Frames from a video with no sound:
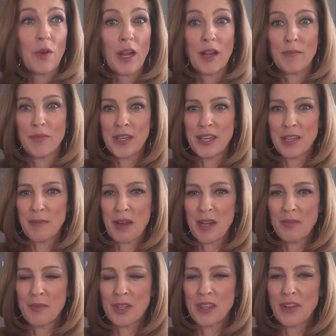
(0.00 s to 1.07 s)
And I'm thinking about
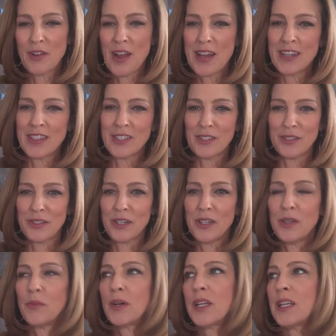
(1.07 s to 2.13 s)
them with gratitude.
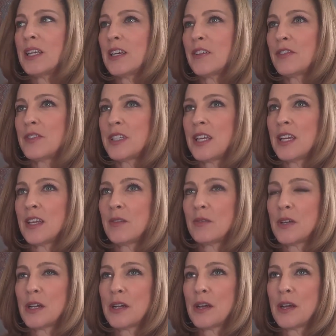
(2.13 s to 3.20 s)
What a gift
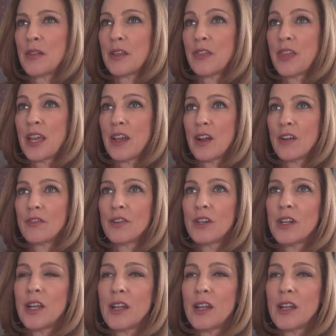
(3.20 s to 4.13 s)
and that they offer,